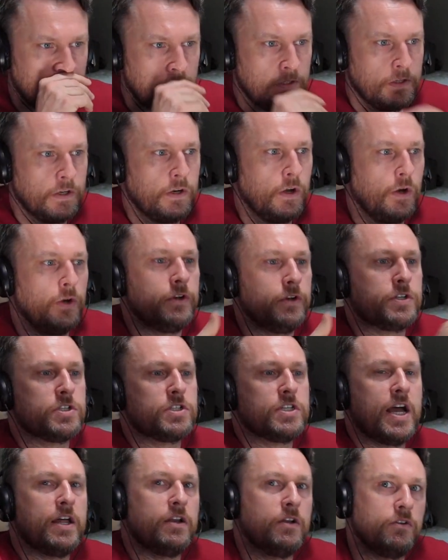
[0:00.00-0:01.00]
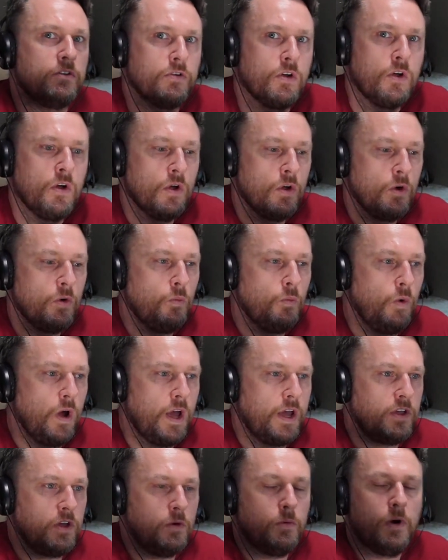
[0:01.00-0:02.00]
and understand
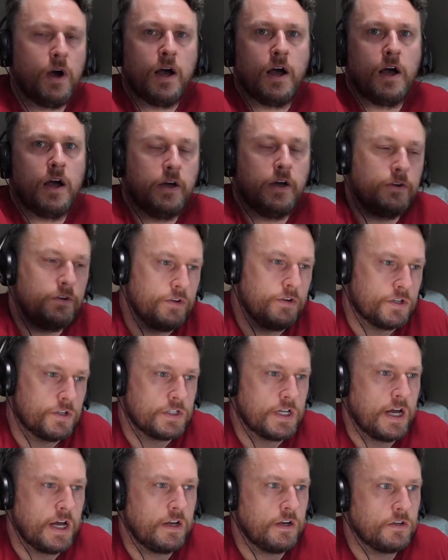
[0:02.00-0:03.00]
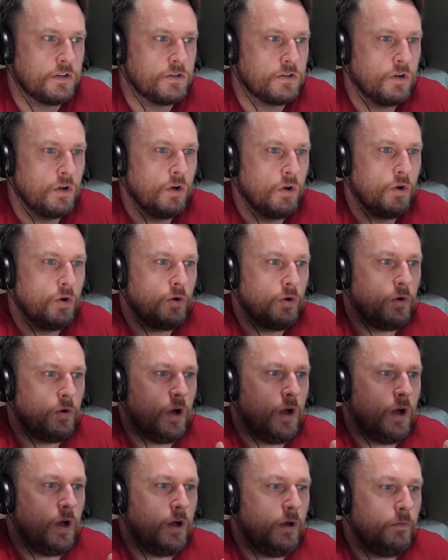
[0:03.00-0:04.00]
where you are and understand,
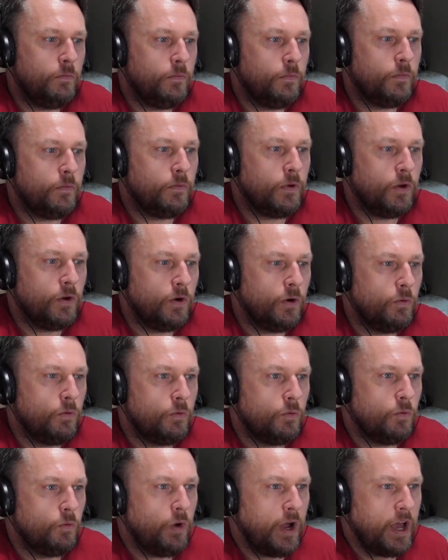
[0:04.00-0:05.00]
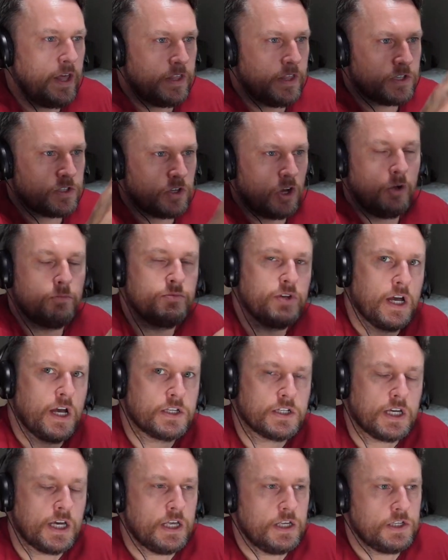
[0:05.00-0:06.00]
where this
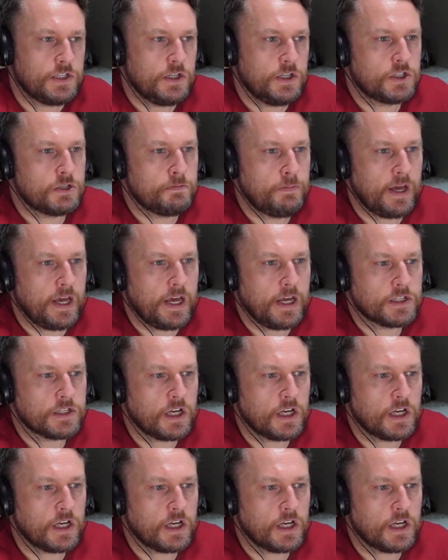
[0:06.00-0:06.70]
object is in space.